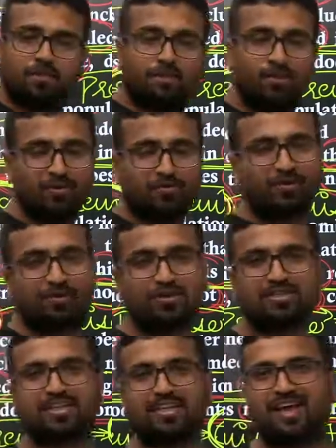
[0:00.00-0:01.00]
beautiful
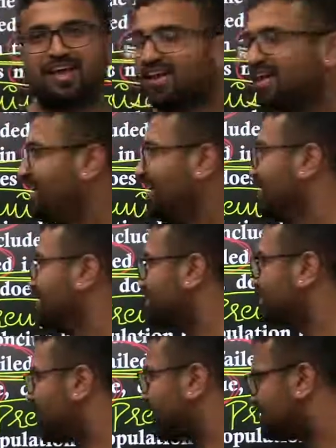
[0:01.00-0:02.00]
question, yeah.
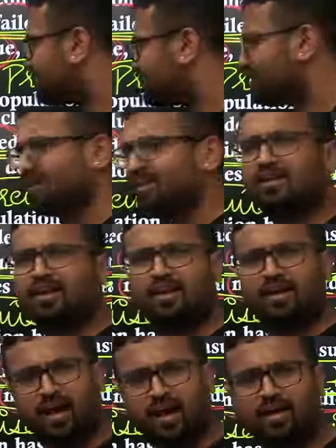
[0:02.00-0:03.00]
It's such a
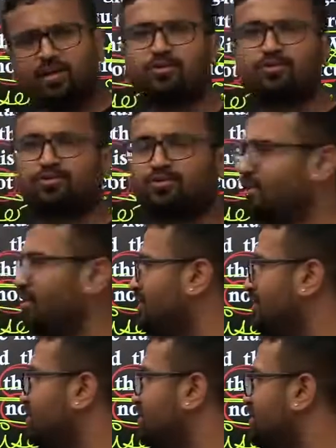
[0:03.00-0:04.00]
delight to solve
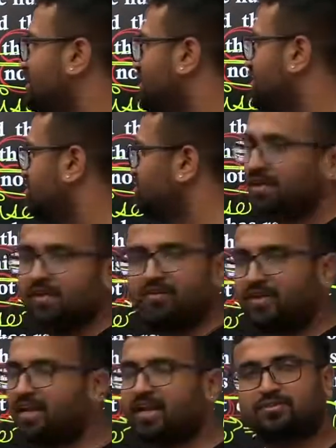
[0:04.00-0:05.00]
this.
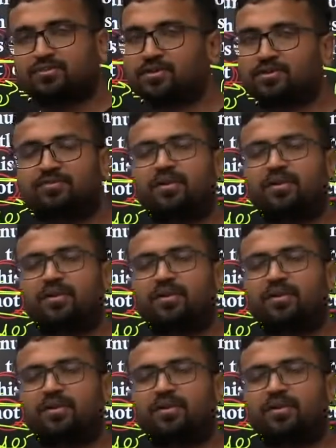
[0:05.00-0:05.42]
Very nice question.